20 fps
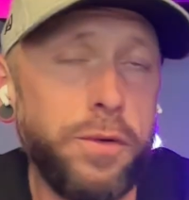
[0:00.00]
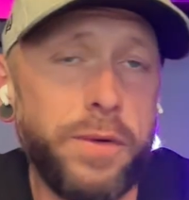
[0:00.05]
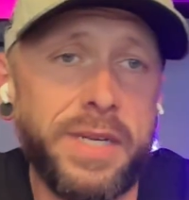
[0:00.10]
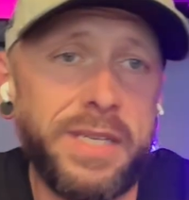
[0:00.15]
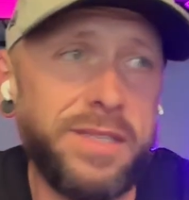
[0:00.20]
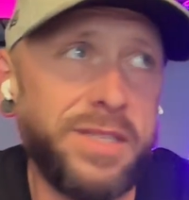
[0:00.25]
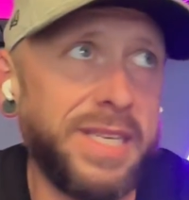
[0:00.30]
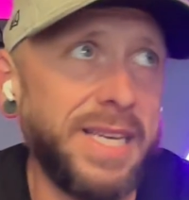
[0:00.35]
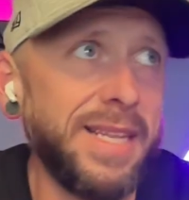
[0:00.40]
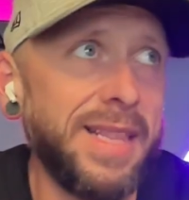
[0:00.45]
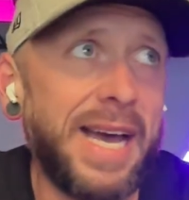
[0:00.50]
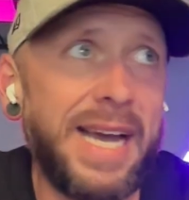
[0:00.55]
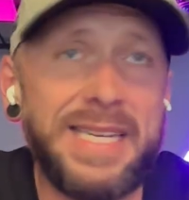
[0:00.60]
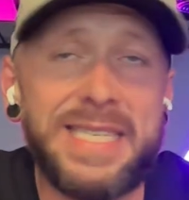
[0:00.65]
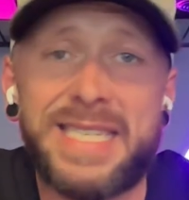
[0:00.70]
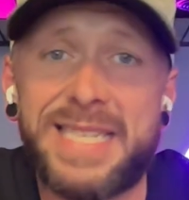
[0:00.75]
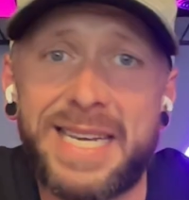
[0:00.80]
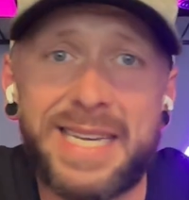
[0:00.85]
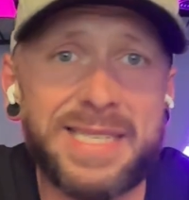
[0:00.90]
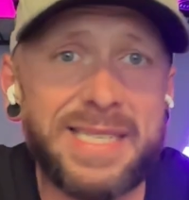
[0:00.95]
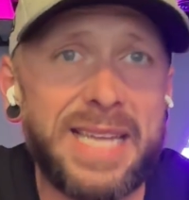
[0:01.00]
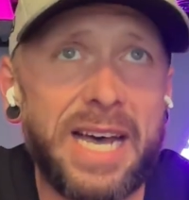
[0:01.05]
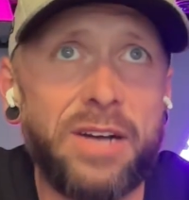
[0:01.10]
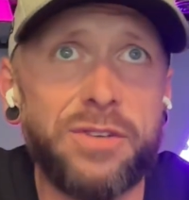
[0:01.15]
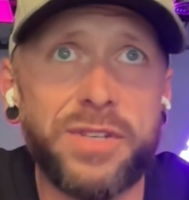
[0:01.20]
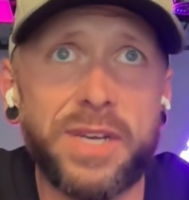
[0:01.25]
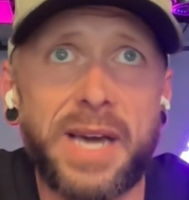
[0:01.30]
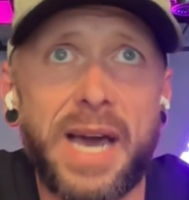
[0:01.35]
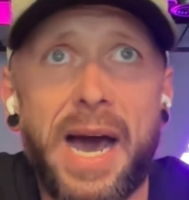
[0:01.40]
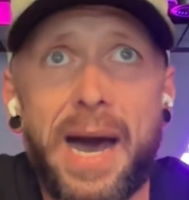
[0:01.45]
It did like
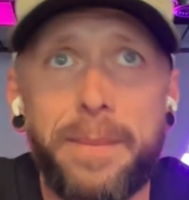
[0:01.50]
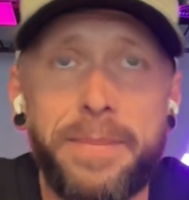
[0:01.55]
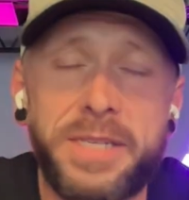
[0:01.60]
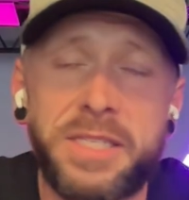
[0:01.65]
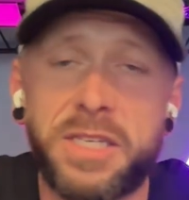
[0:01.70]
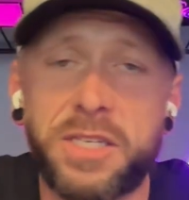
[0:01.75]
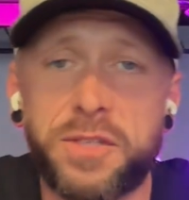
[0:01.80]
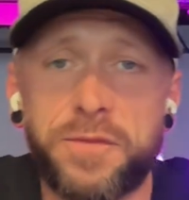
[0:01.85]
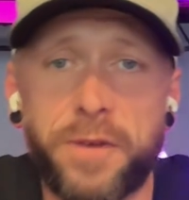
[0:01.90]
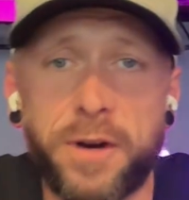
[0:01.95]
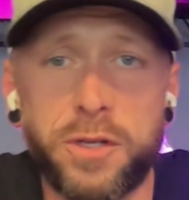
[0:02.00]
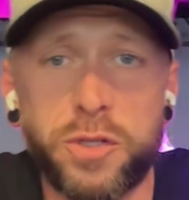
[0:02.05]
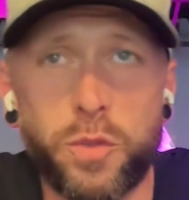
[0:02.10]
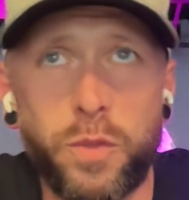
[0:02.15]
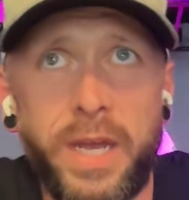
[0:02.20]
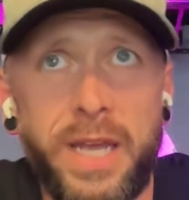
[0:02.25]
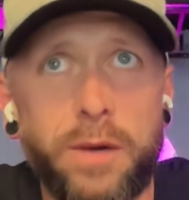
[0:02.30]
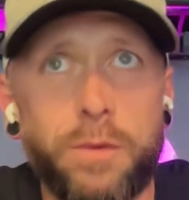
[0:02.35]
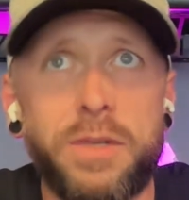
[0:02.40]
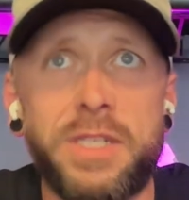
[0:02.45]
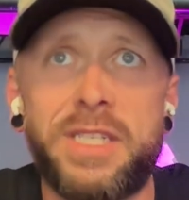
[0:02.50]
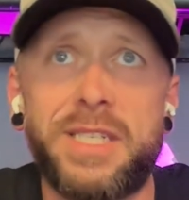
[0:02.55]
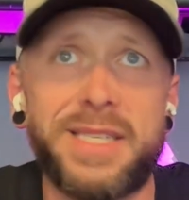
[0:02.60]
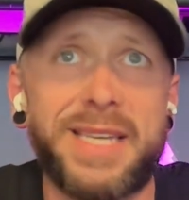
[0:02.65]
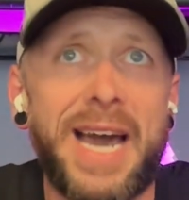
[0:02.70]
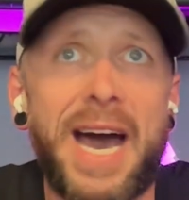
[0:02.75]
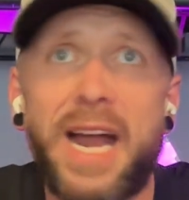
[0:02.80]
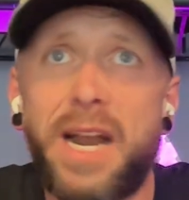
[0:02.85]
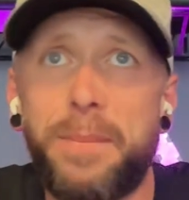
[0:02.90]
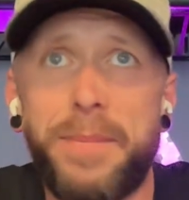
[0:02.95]
6,000 copies his first week, which has
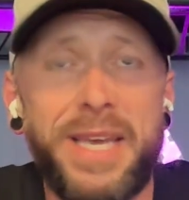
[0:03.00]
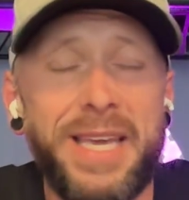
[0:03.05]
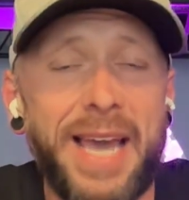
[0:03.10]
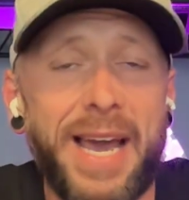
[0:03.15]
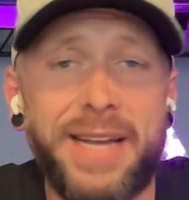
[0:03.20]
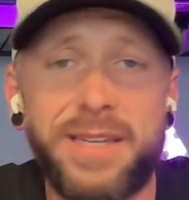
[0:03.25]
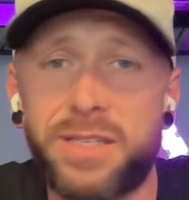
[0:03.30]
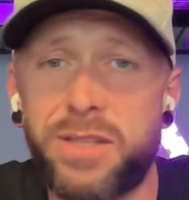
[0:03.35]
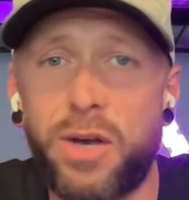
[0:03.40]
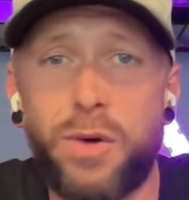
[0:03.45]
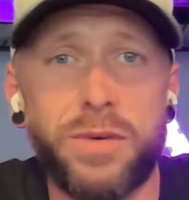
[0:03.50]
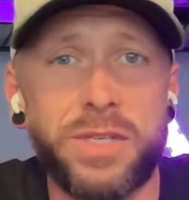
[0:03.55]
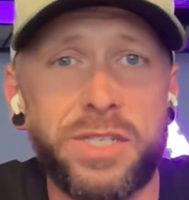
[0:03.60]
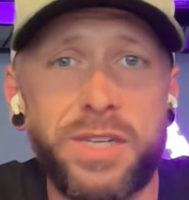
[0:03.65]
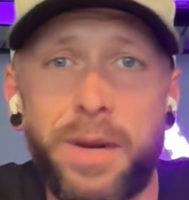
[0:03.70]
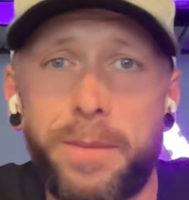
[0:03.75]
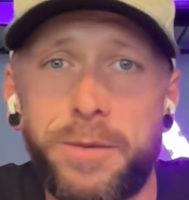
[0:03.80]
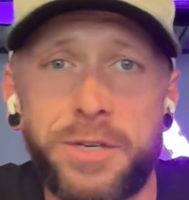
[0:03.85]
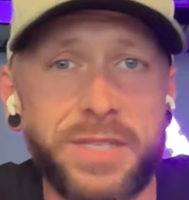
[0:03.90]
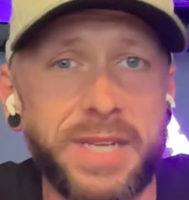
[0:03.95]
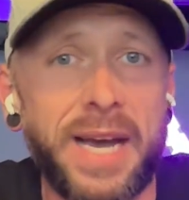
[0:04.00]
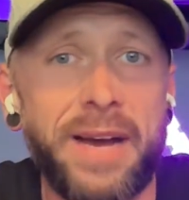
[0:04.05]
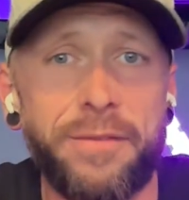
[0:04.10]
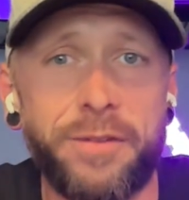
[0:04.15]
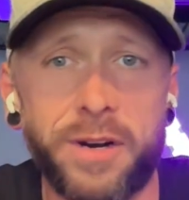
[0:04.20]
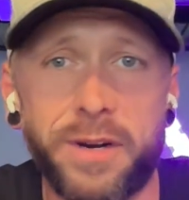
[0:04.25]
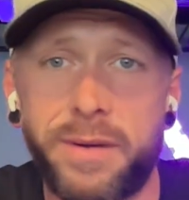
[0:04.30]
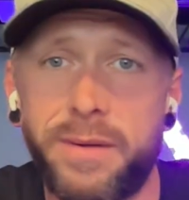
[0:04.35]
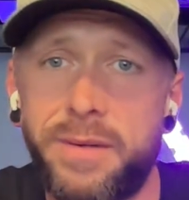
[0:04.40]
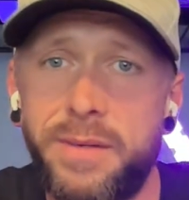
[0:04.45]
got to be Ye's lowest numbers
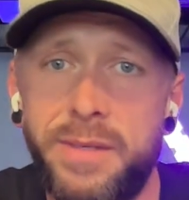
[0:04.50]
ever.